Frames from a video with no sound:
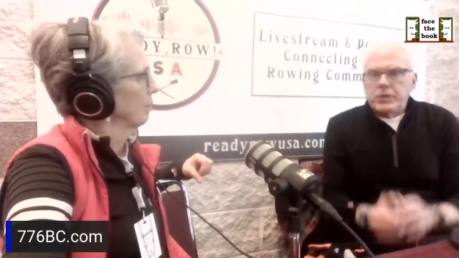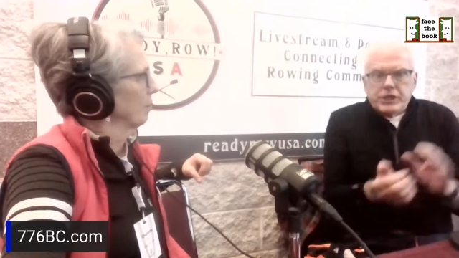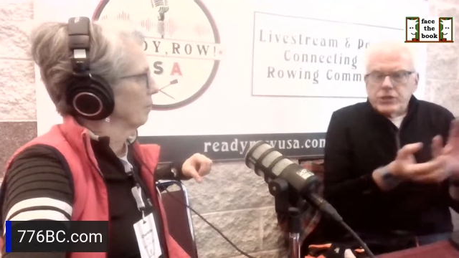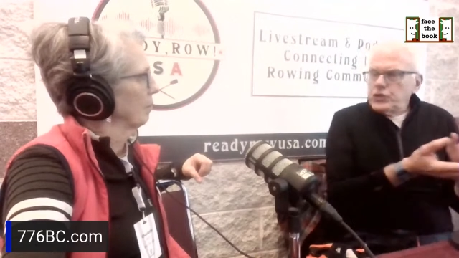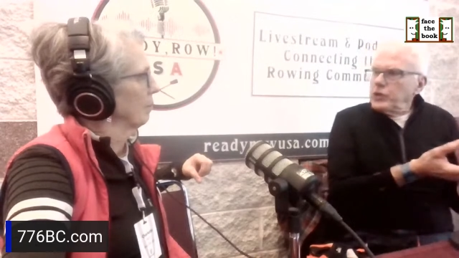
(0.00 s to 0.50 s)

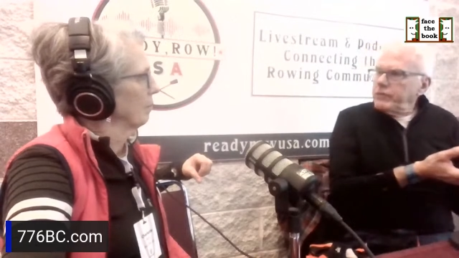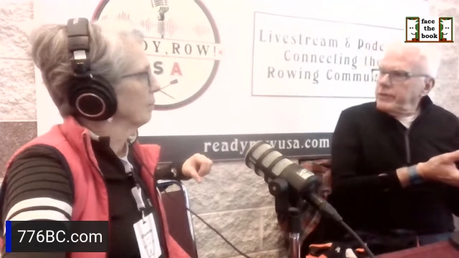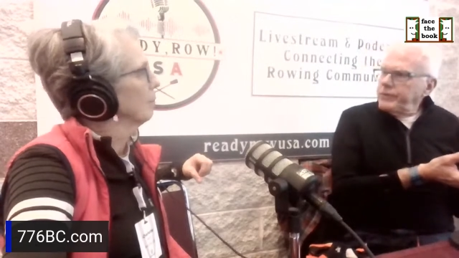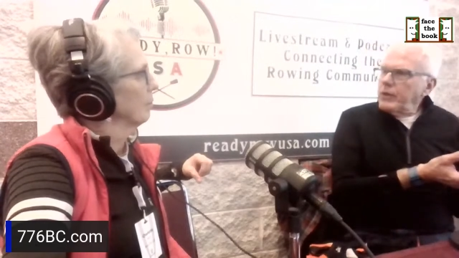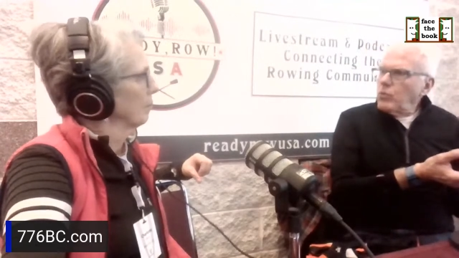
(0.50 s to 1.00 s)
be
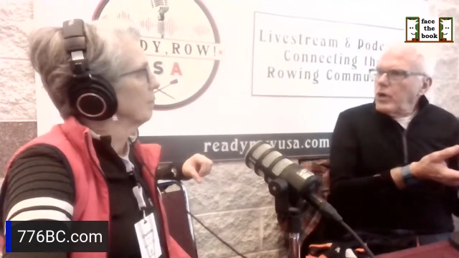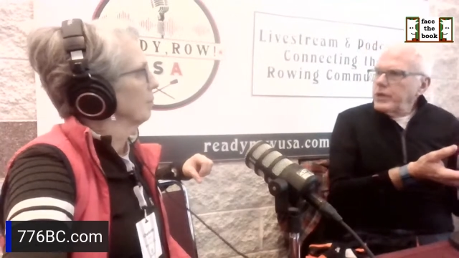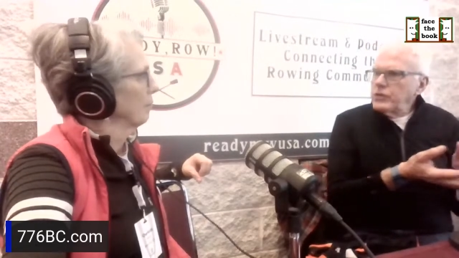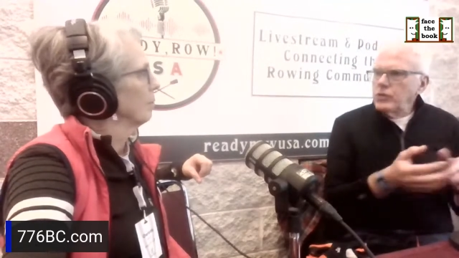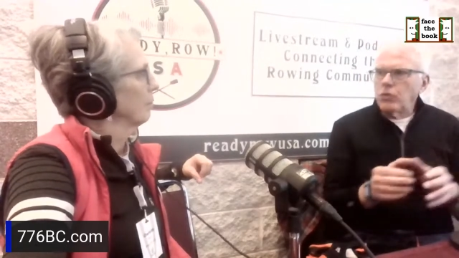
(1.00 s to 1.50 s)
conservative if they
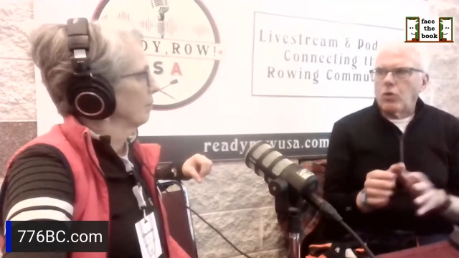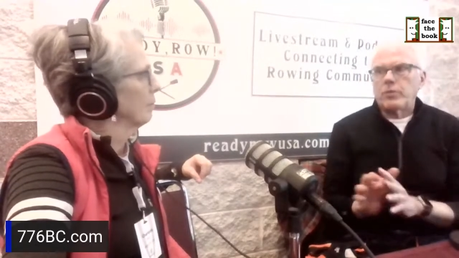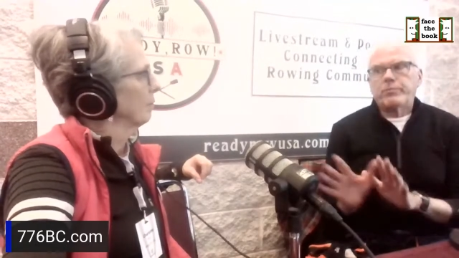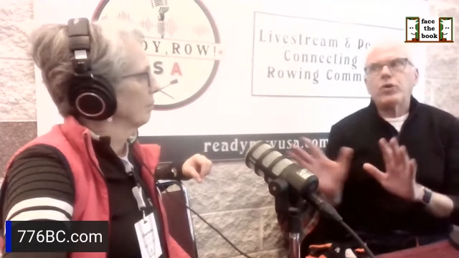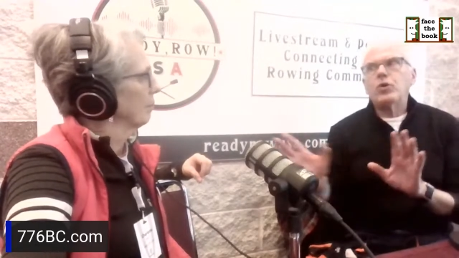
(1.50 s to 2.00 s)
wanted to,
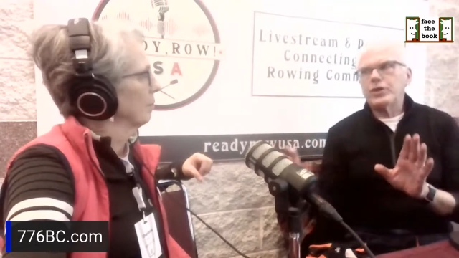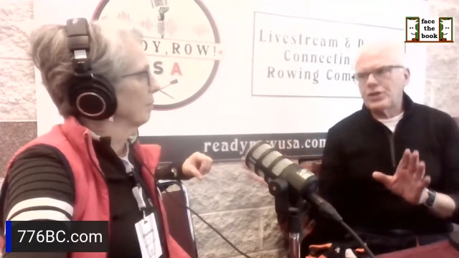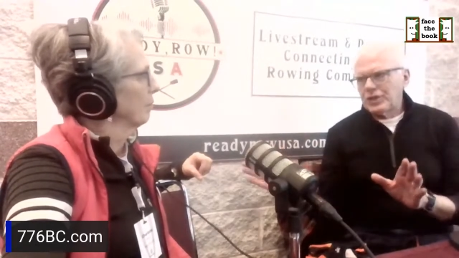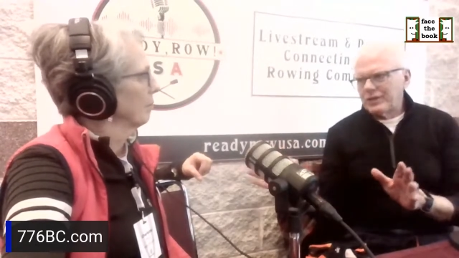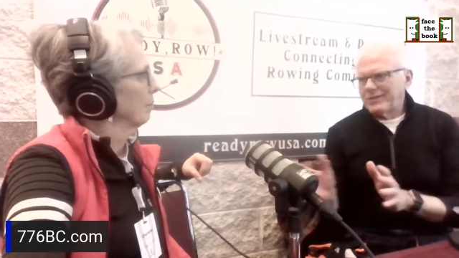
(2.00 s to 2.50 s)
or
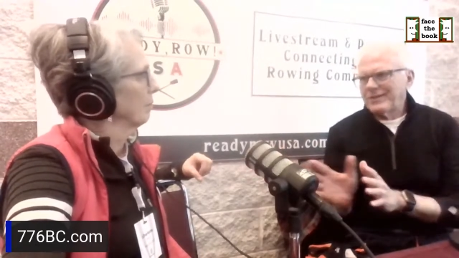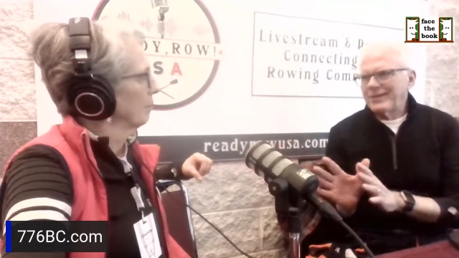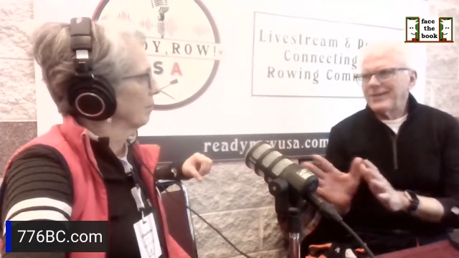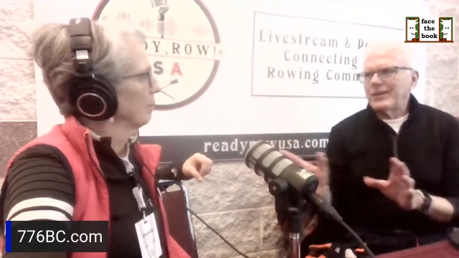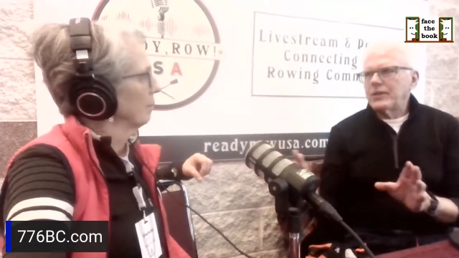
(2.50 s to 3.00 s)
push
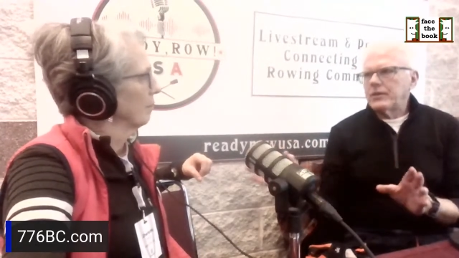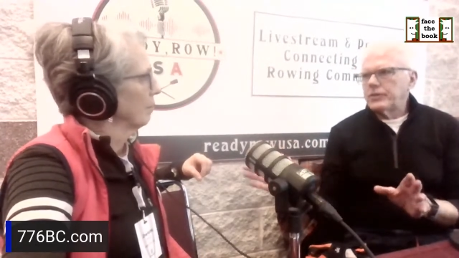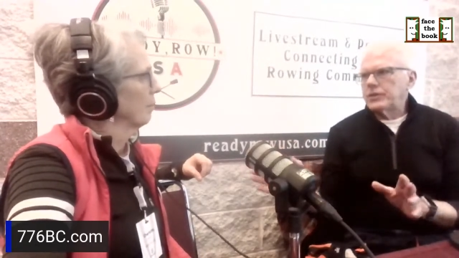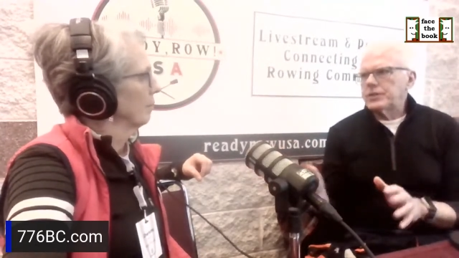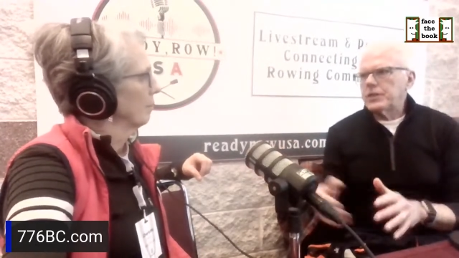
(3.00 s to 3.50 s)

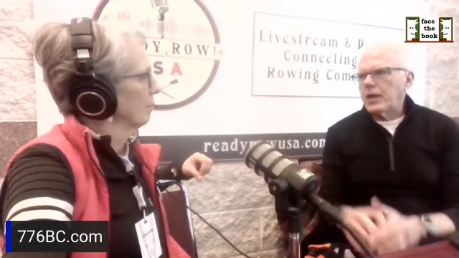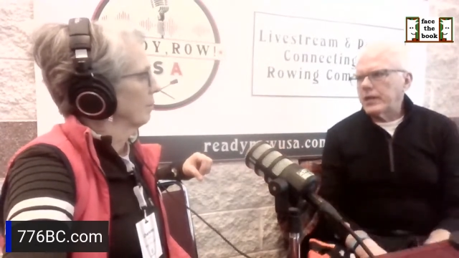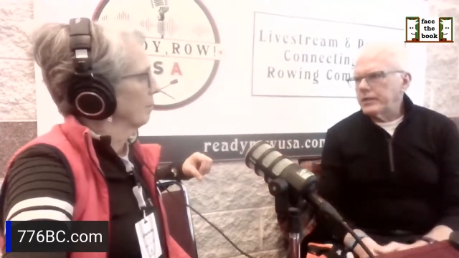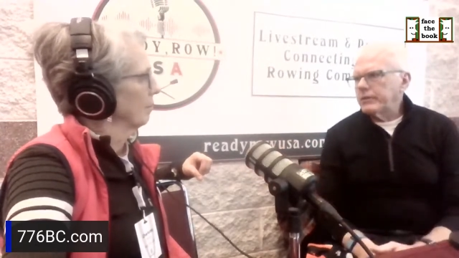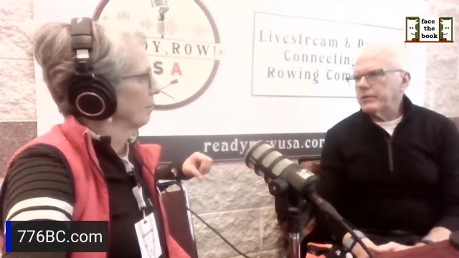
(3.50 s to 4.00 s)
the
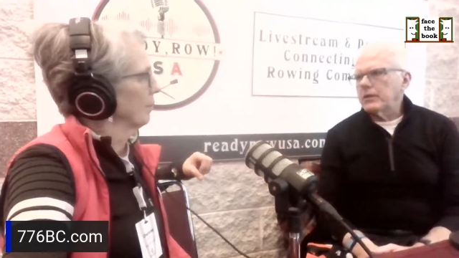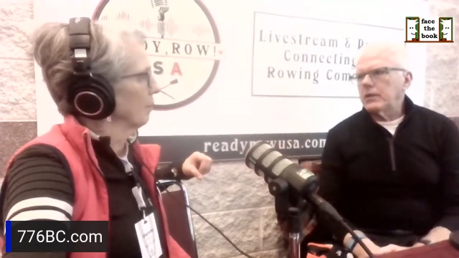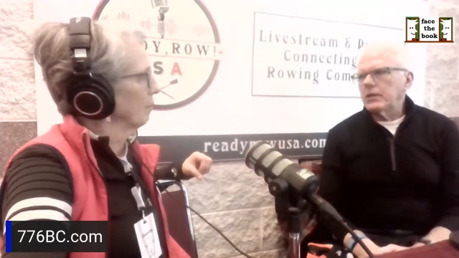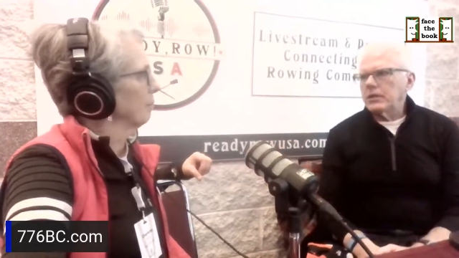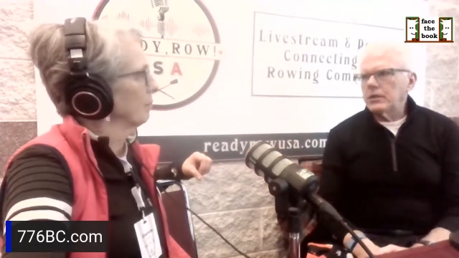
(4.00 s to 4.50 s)
design,
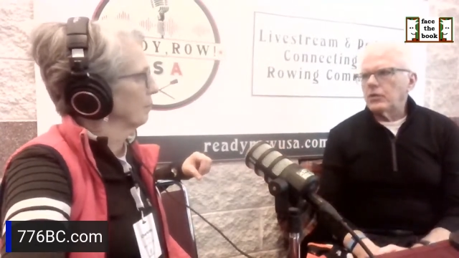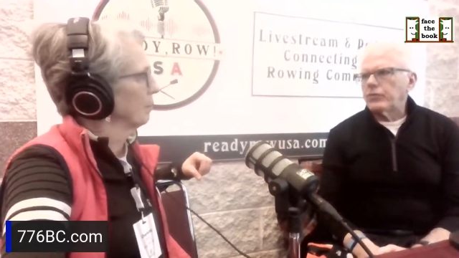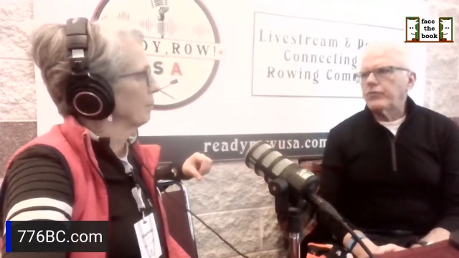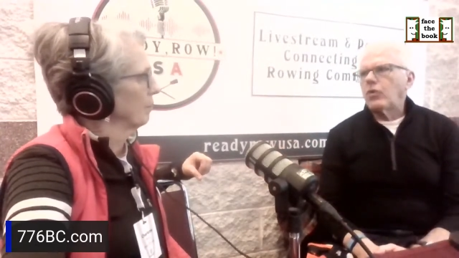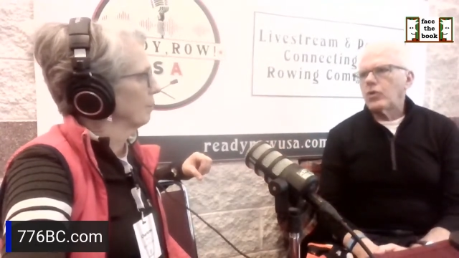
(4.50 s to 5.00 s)

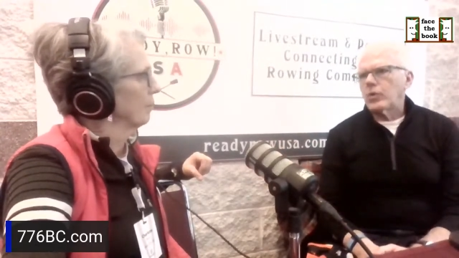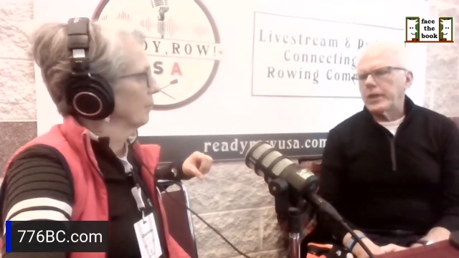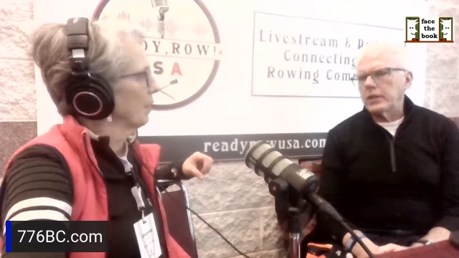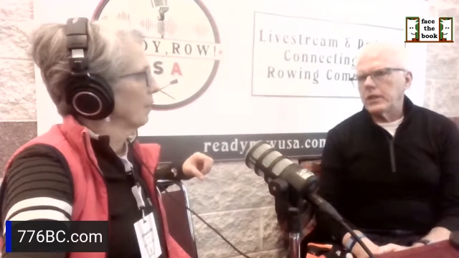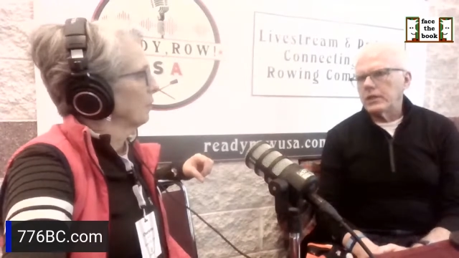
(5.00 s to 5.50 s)

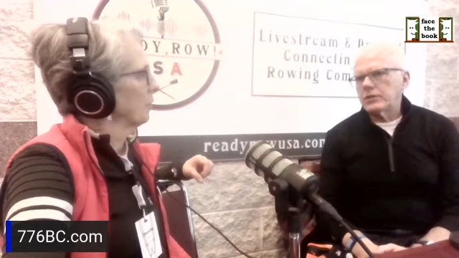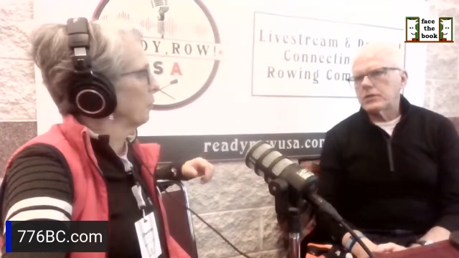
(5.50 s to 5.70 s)
forward. And